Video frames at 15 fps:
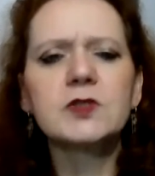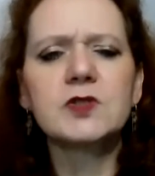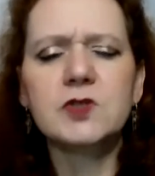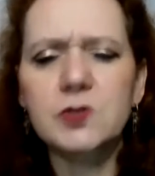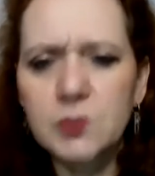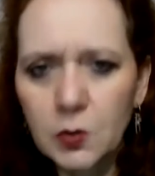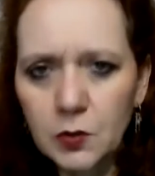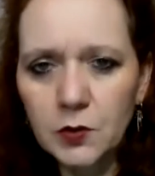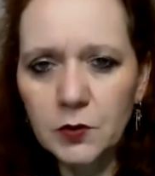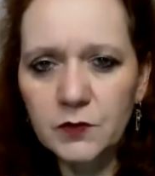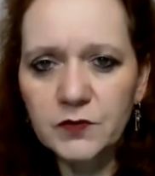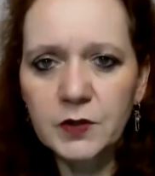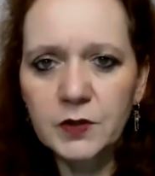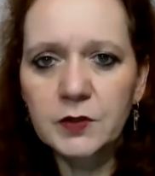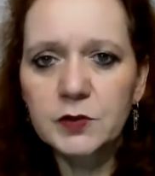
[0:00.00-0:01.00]

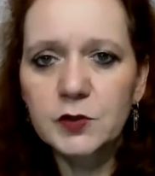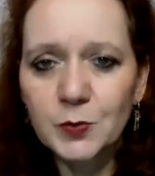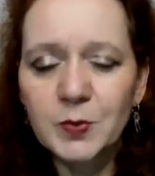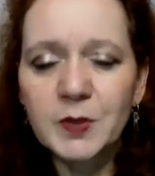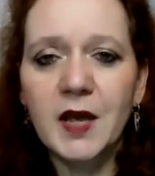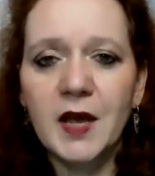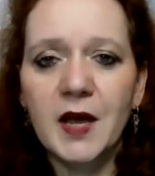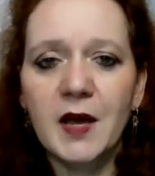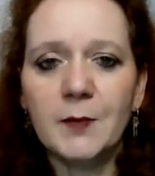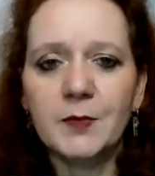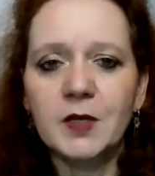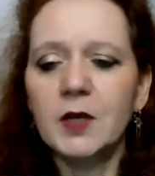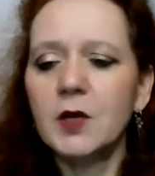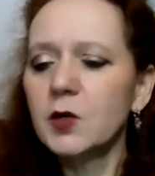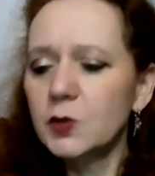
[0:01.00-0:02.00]
deserve to be
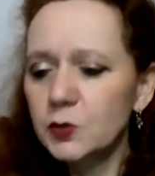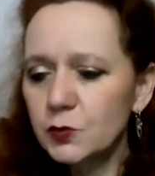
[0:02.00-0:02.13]
happy.